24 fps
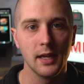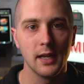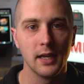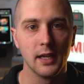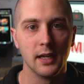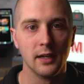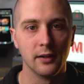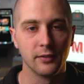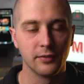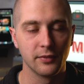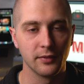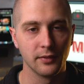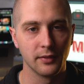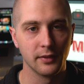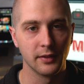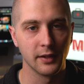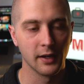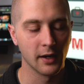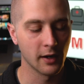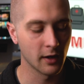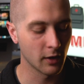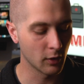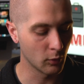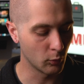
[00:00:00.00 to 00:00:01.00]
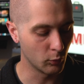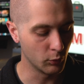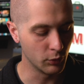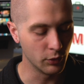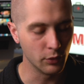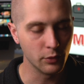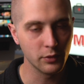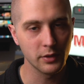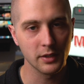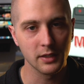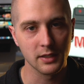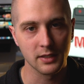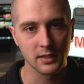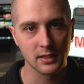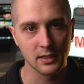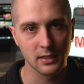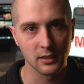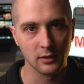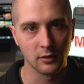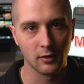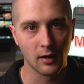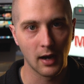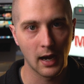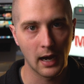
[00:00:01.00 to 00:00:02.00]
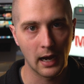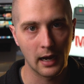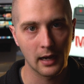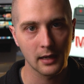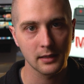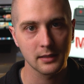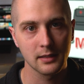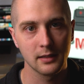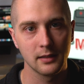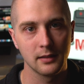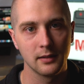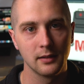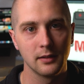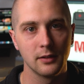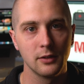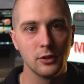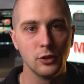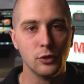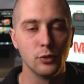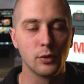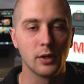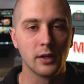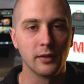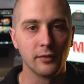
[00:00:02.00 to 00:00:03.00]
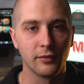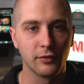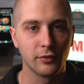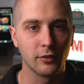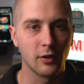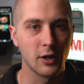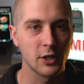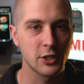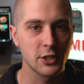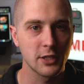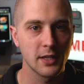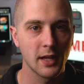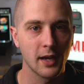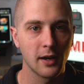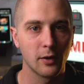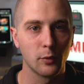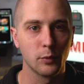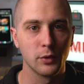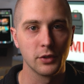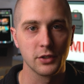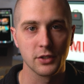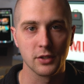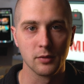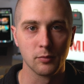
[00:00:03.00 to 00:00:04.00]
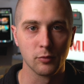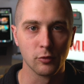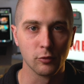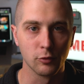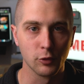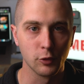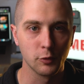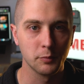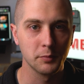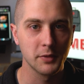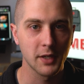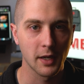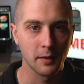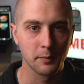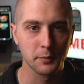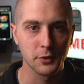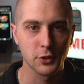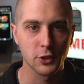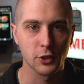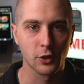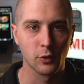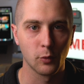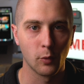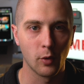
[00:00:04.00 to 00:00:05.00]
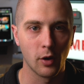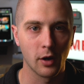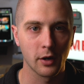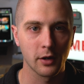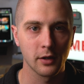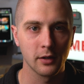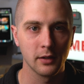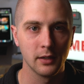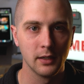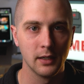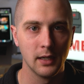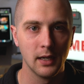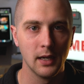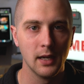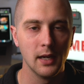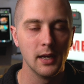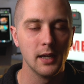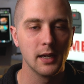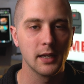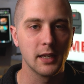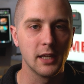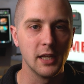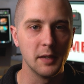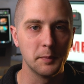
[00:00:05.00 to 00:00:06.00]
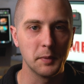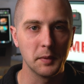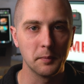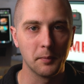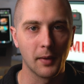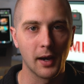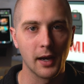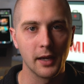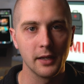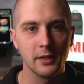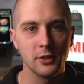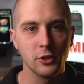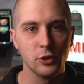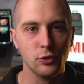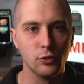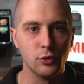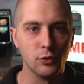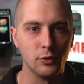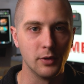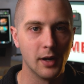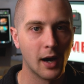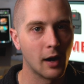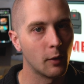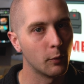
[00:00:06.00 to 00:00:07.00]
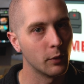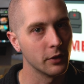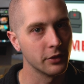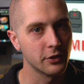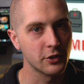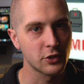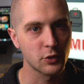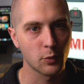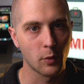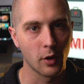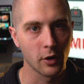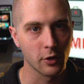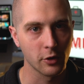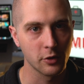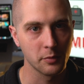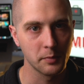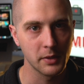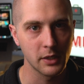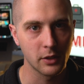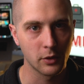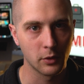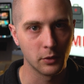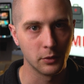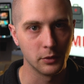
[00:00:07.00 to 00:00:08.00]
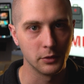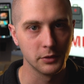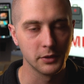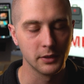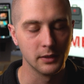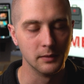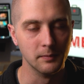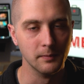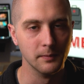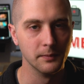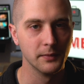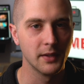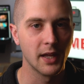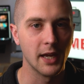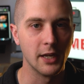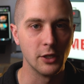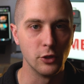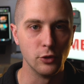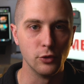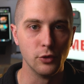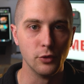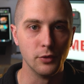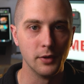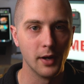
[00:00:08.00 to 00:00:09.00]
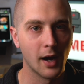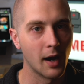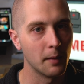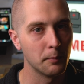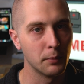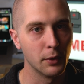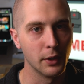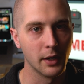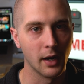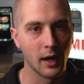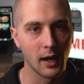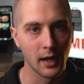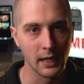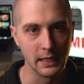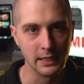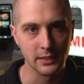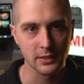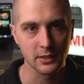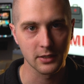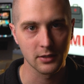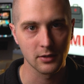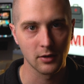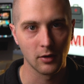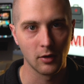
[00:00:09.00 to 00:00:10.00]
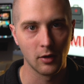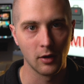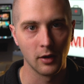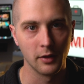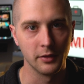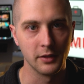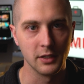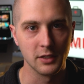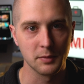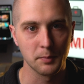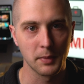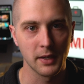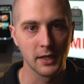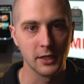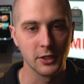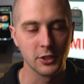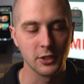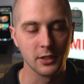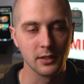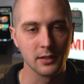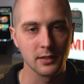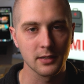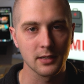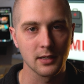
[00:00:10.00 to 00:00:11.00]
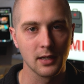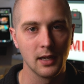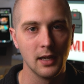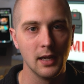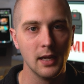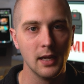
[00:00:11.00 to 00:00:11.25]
If their wound is still hot, you can flush that with some room temperature water. Keep in mind, you do not want this water to be cold, and you do not put ice on these patients.